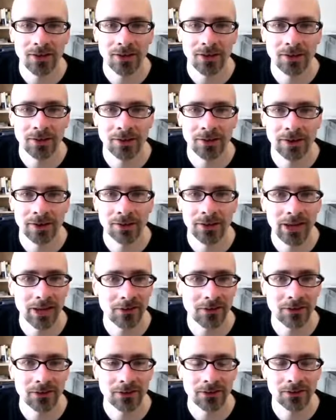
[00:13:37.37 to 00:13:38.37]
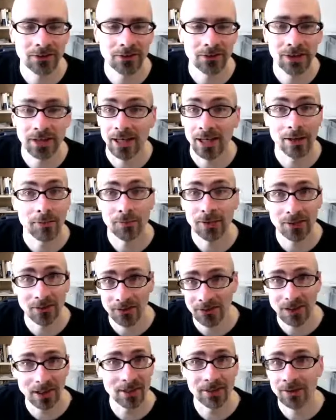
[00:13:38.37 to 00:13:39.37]
held assets as they can,
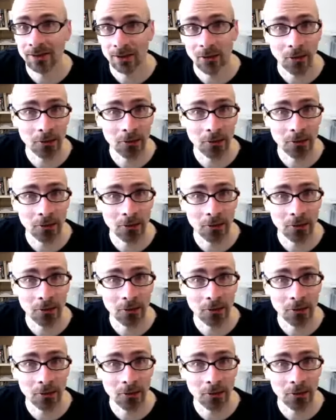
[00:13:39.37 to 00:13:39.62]
because, again,